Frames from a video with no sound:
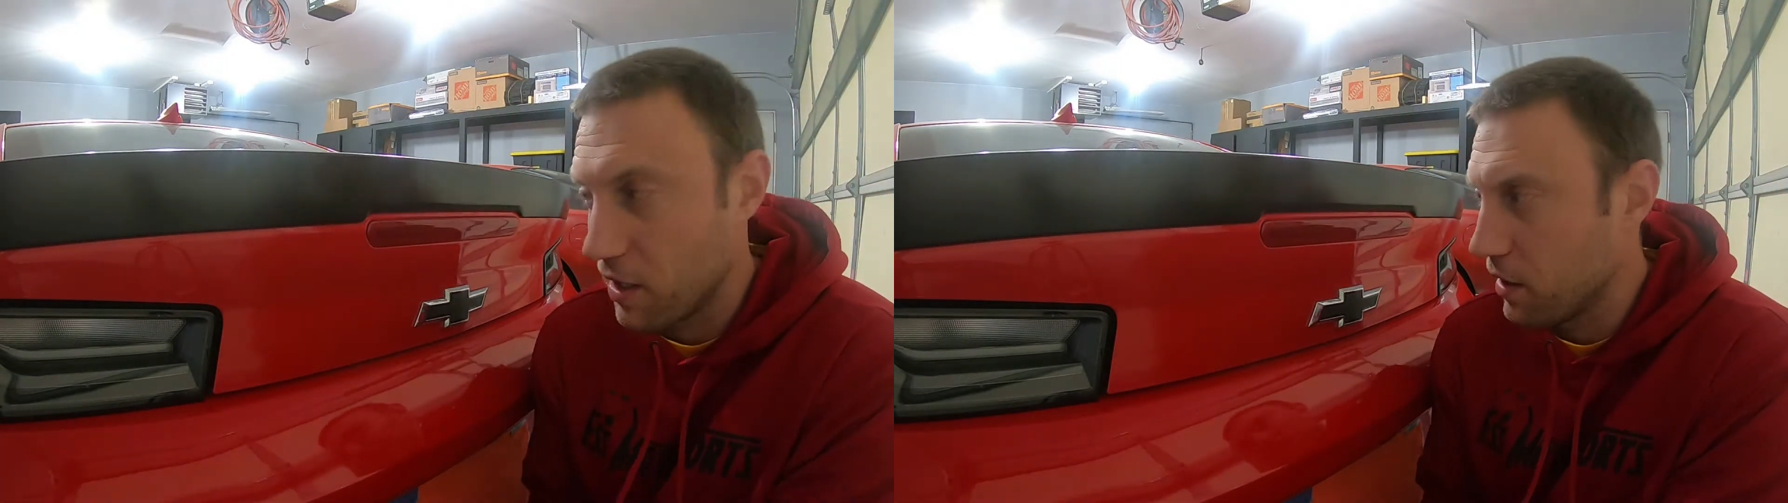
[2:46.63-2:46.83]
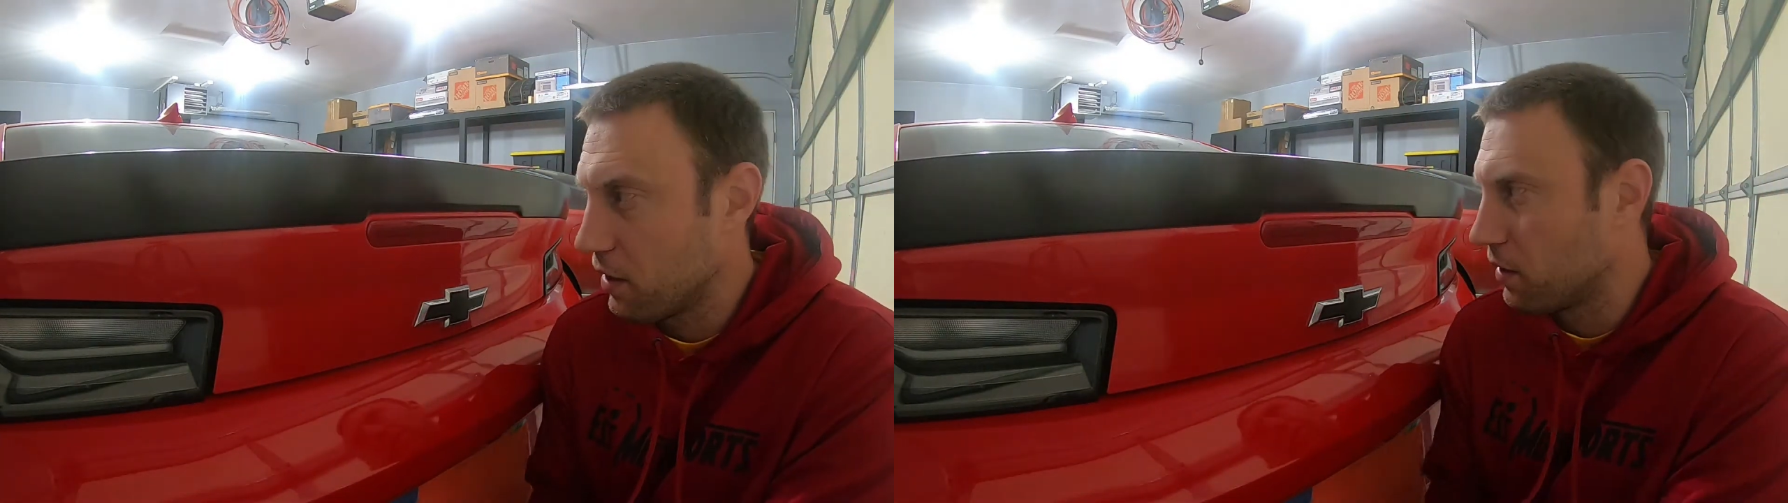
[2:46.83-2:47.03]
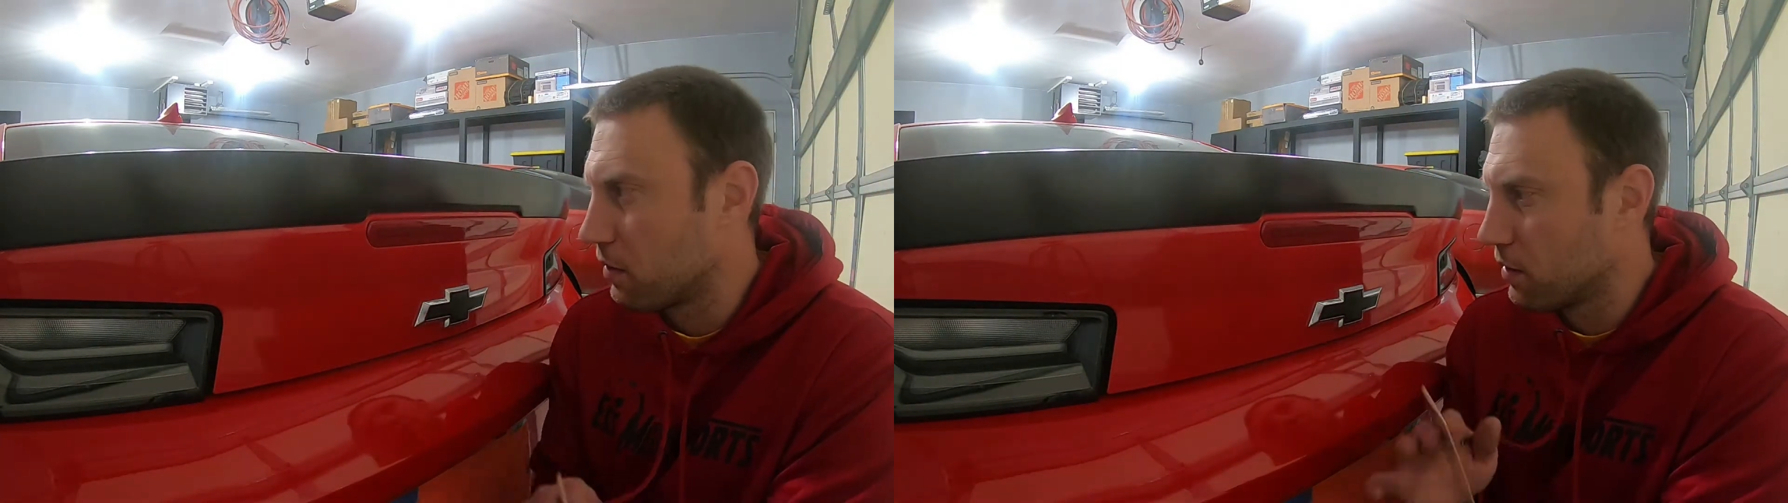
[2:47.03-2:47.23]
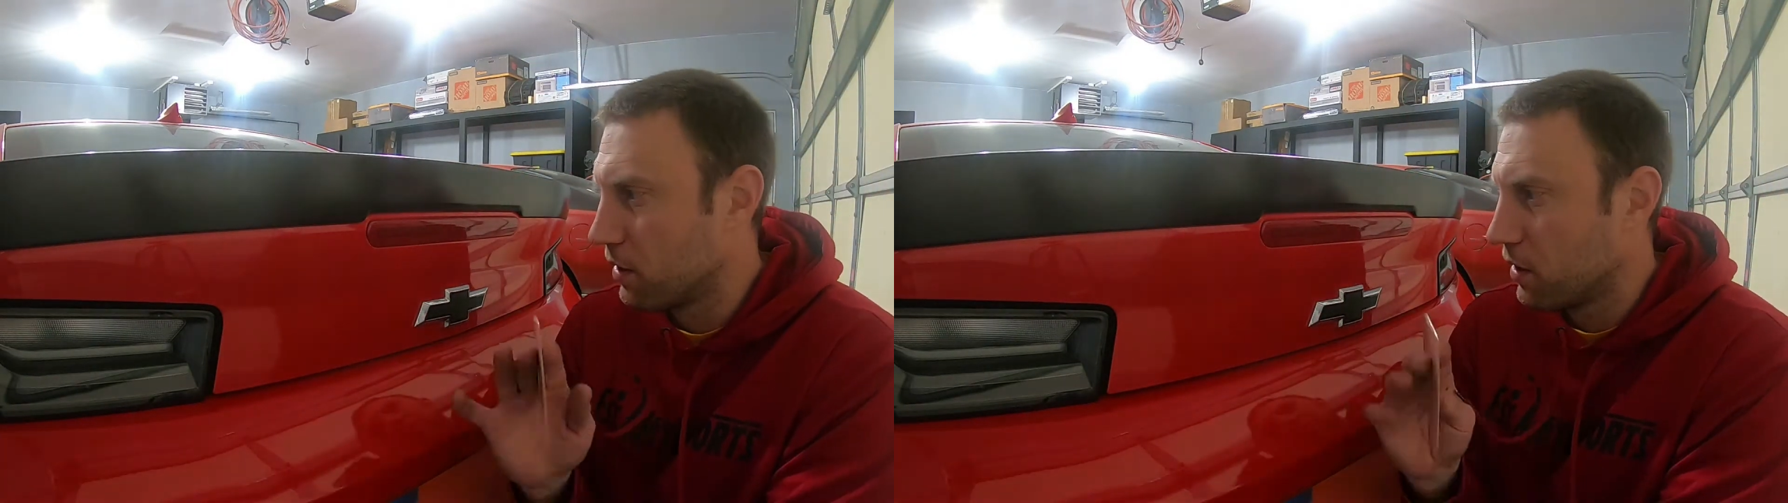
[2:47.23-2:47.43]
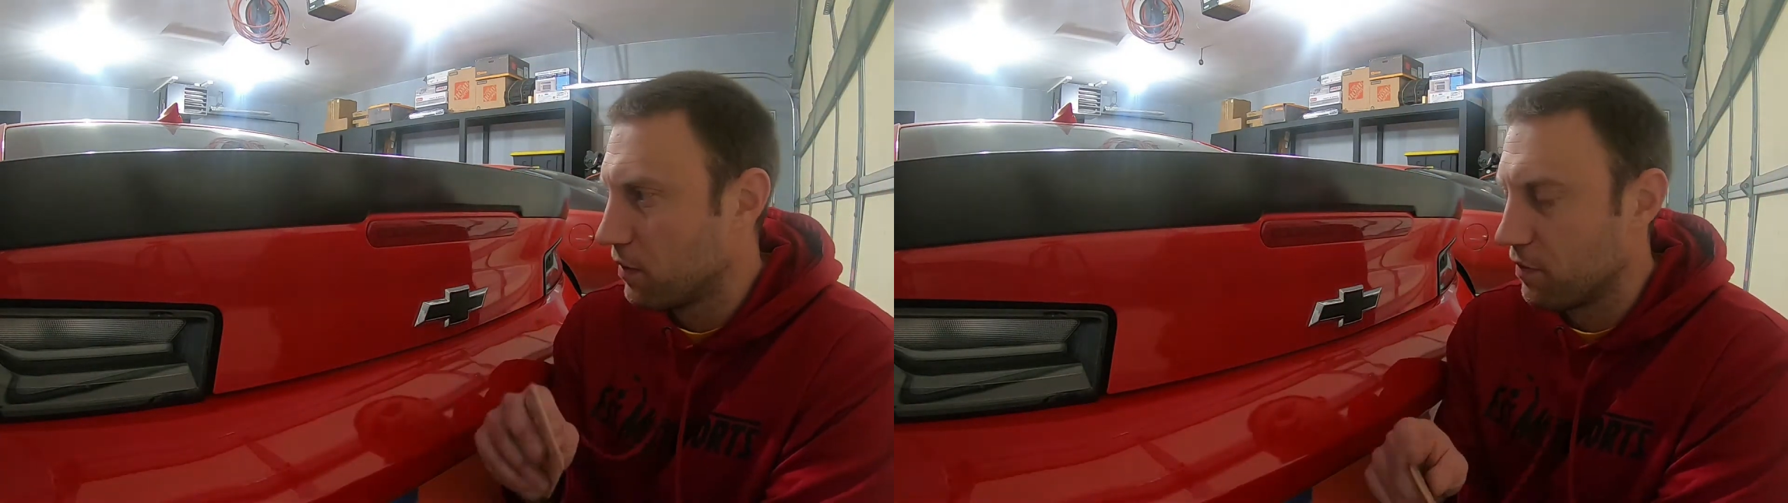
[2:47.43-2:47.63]
a little
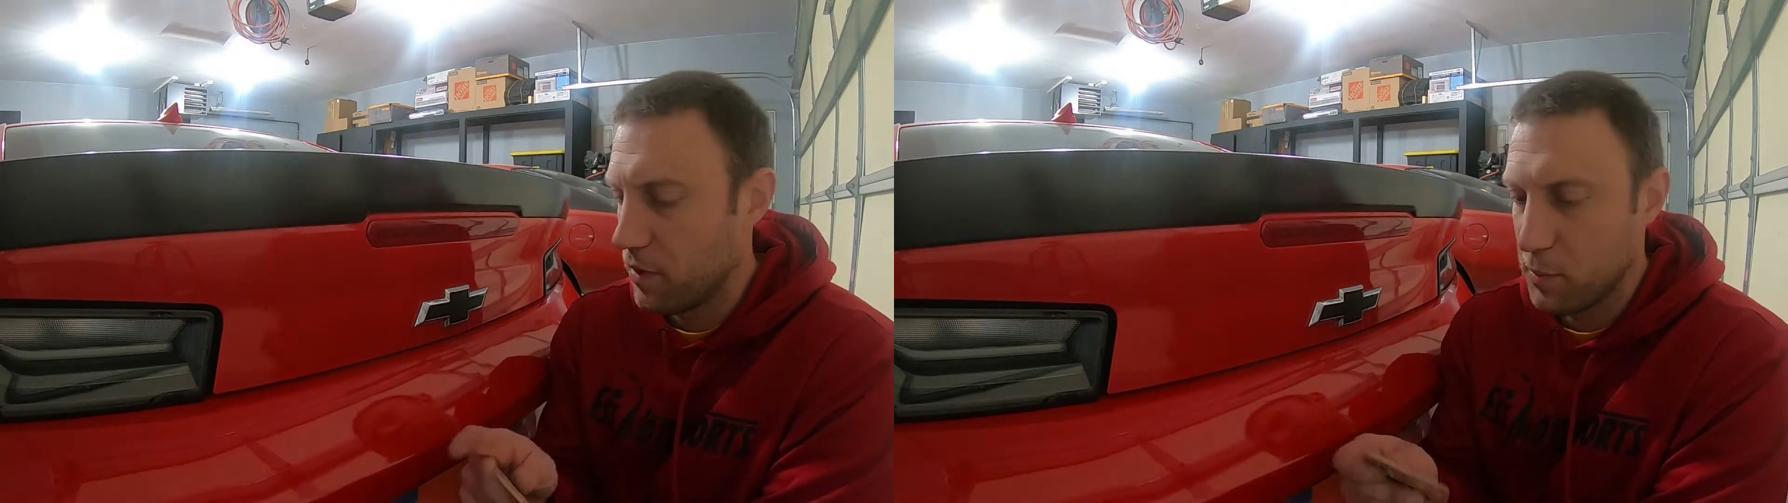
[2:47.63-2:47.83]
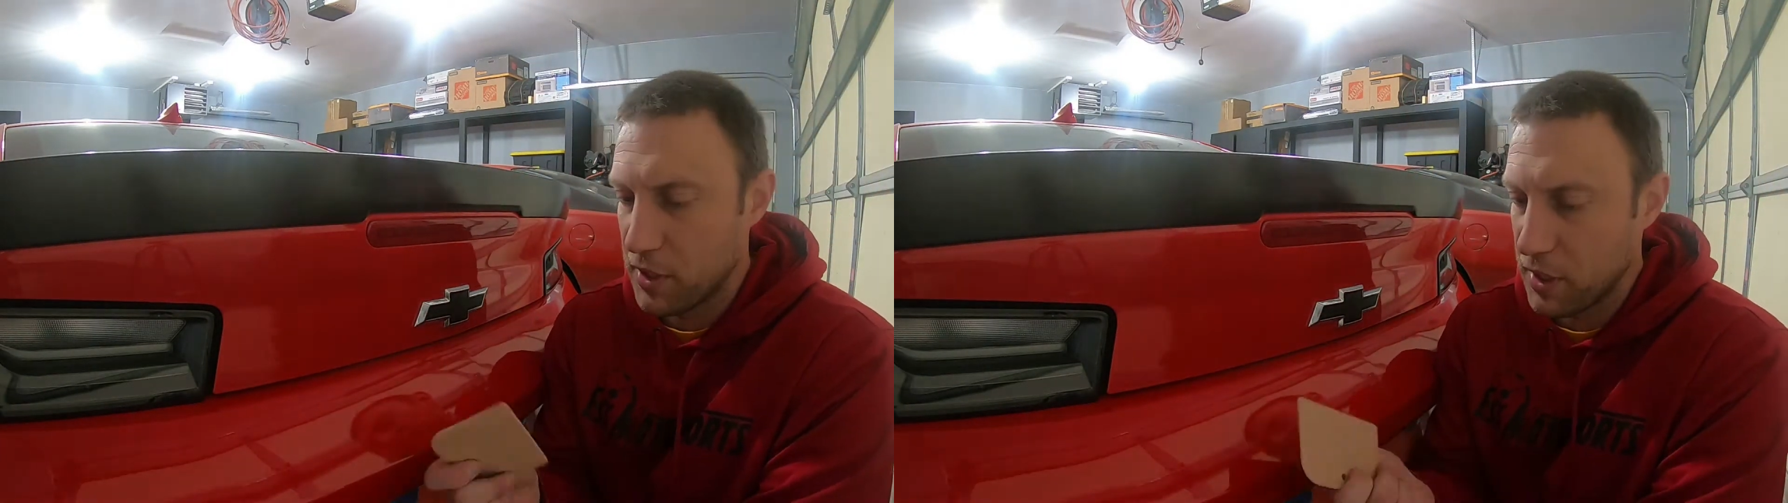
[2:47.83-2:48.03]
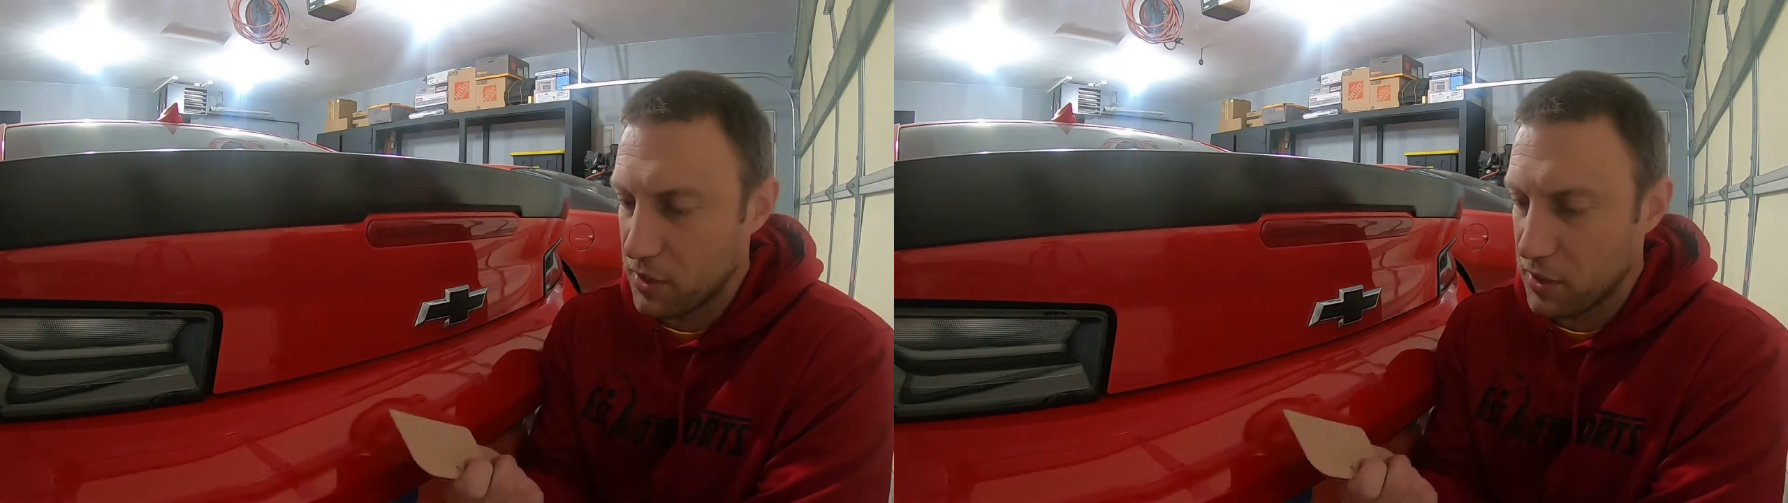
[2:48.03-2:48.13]
flimsy,